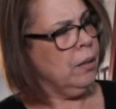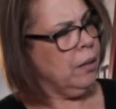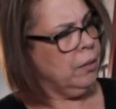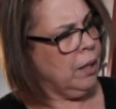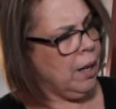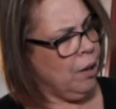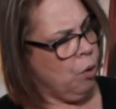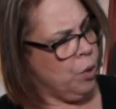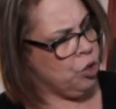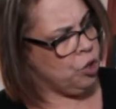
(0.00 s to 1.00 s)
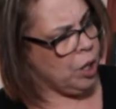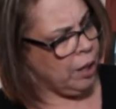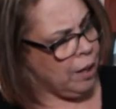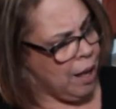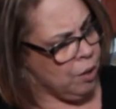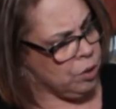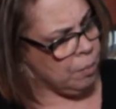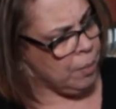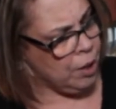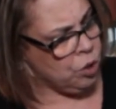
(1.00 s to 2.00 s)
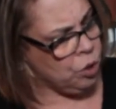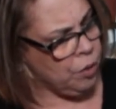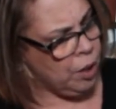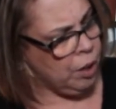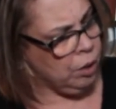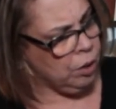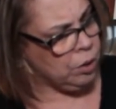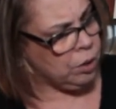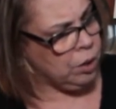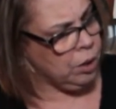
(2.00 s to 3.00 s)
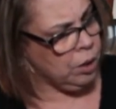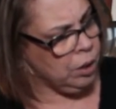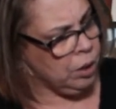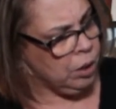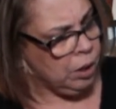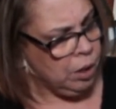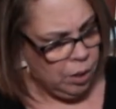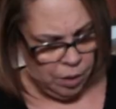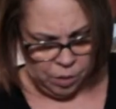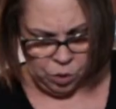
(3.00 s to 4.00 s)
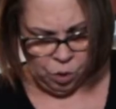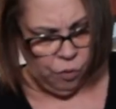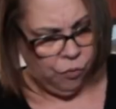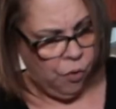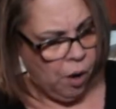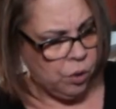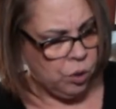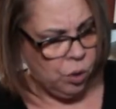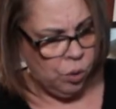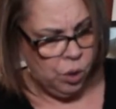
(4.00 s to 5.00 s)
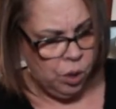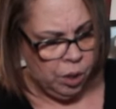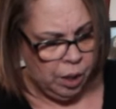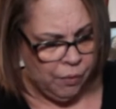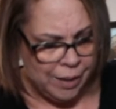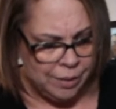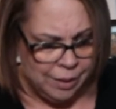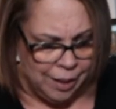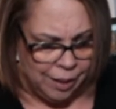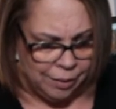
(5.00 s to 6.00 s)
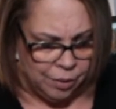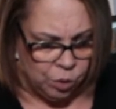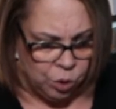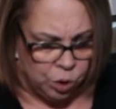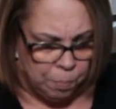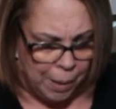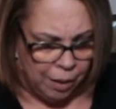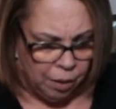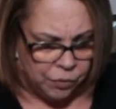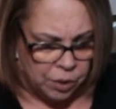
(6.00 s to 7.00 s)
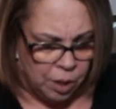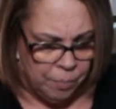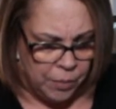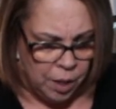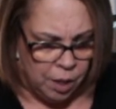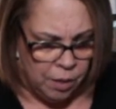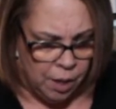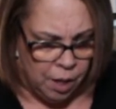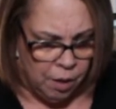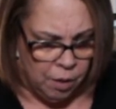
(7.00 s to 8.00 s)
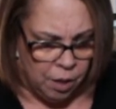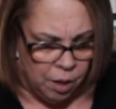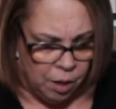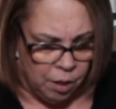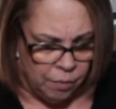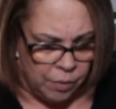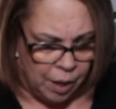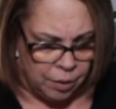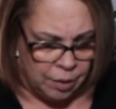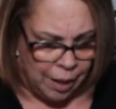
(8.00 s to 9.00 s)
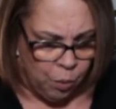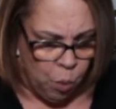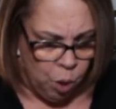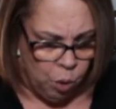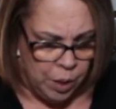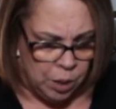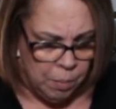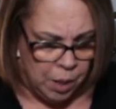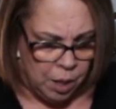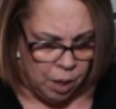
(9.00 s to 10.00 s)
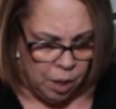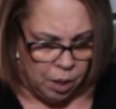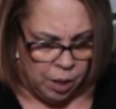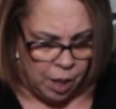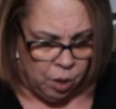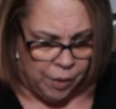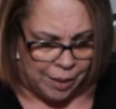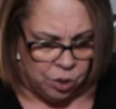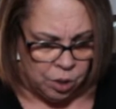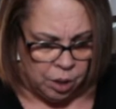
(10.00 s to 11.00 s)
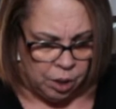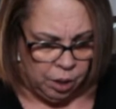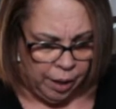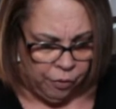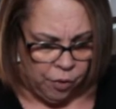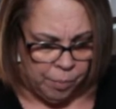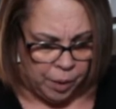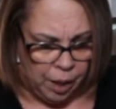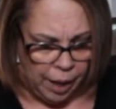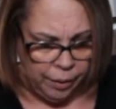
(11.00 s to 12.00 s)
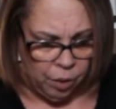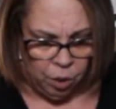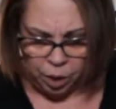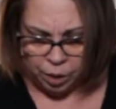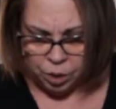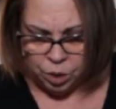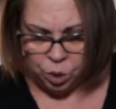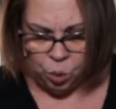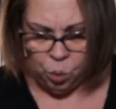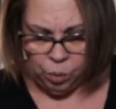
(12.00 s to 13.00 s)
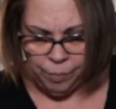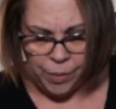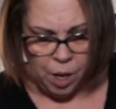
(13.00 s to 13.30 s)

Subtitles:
And then I always check it out to make sure that it looks good. So far, so good. If I see like a little speck of something in there that like worries me, yeah, no, that's just the glare from the light. Okay, this is cool.